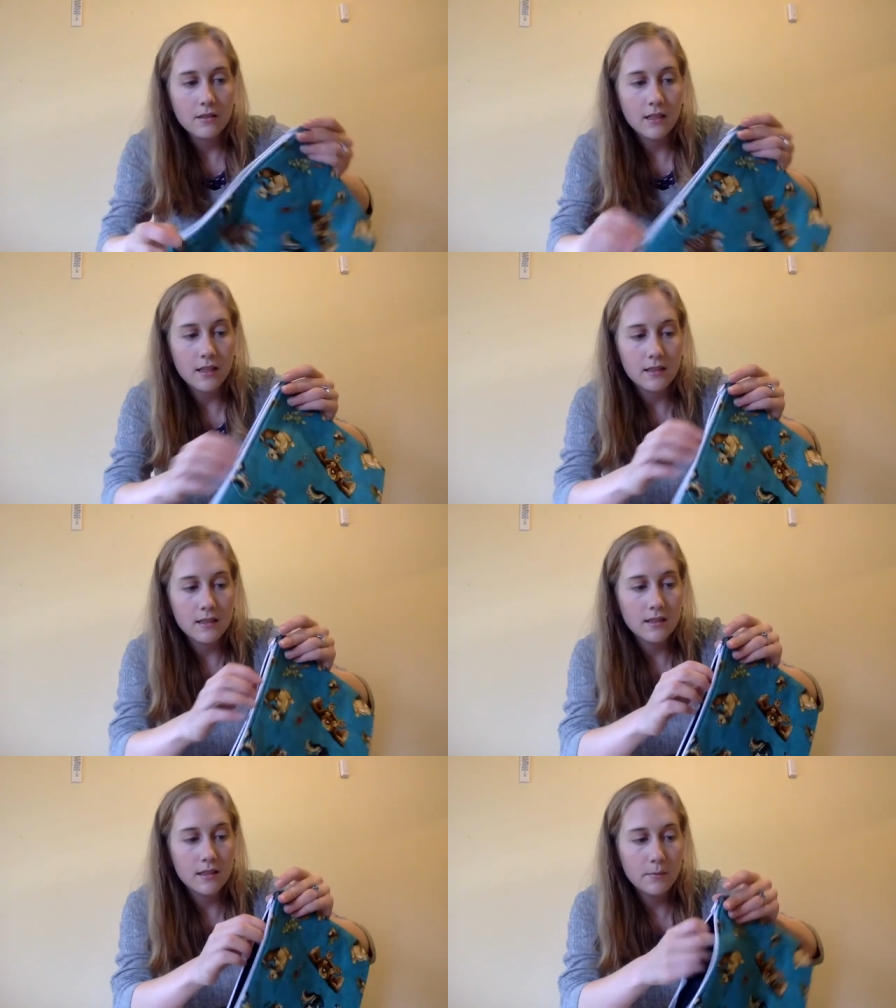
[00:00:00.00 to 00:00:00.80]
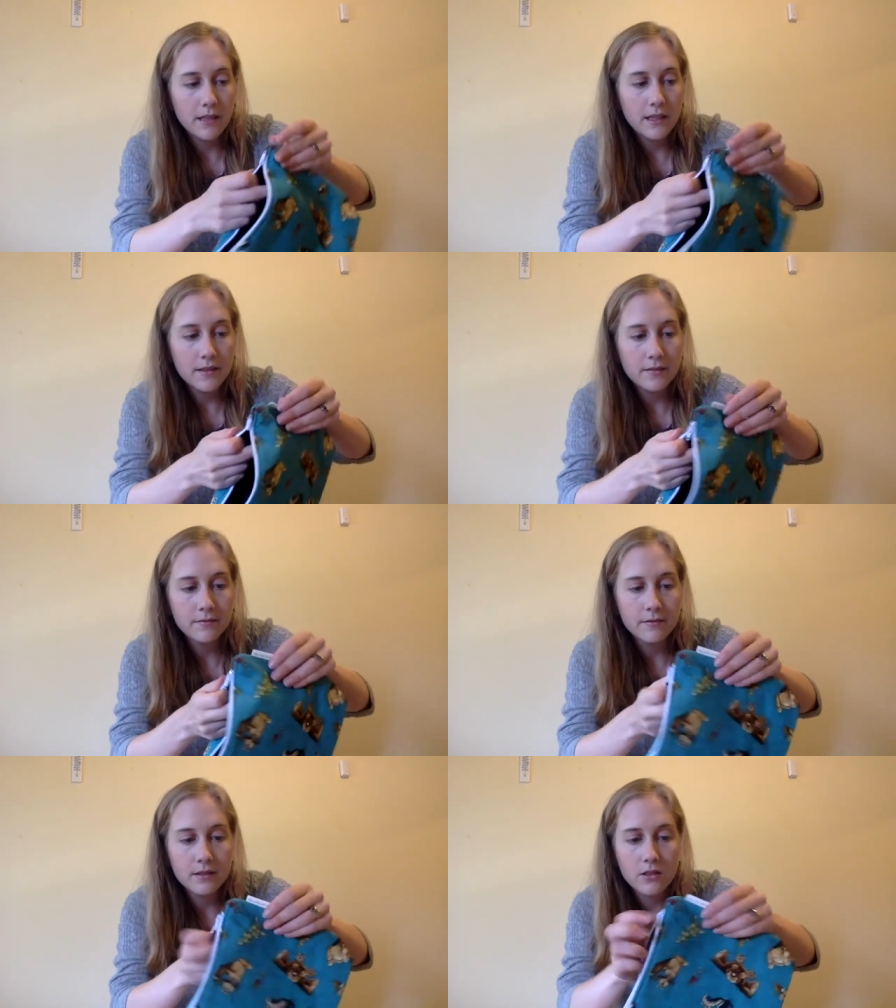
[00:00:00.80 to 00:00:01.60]
which has a zip here.
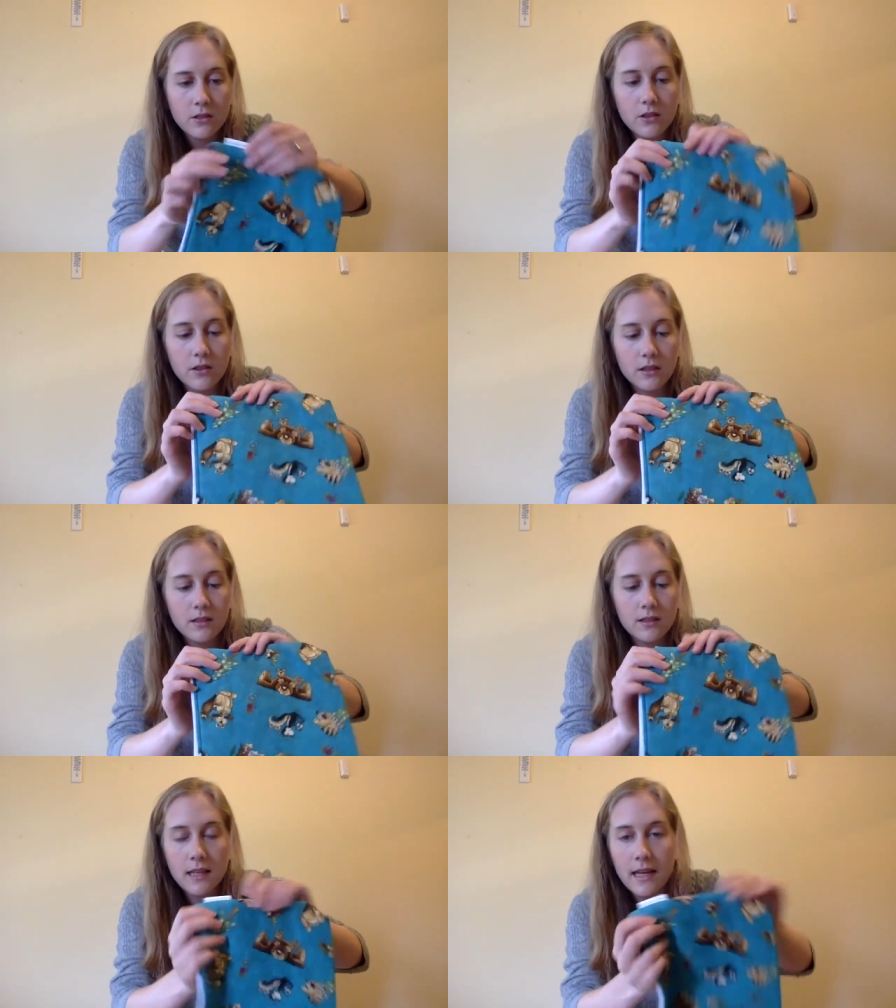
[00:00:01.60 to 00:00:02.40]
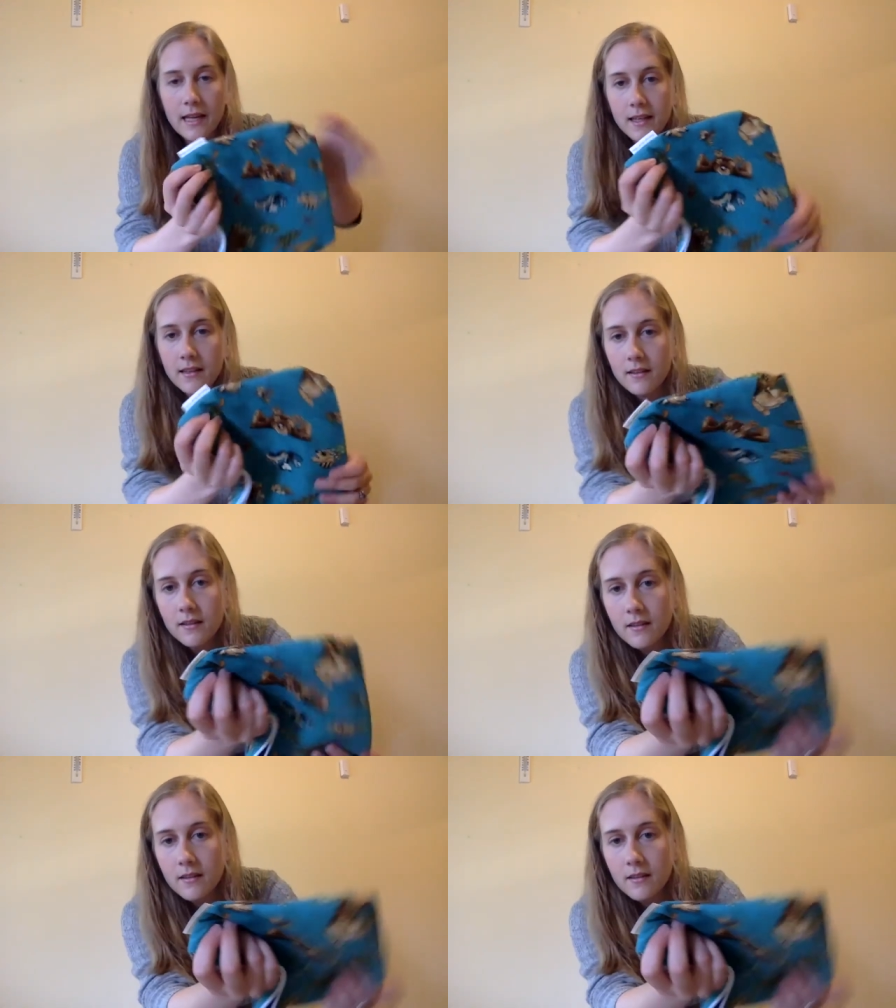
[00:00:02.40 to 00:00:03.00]
It's got her little tag.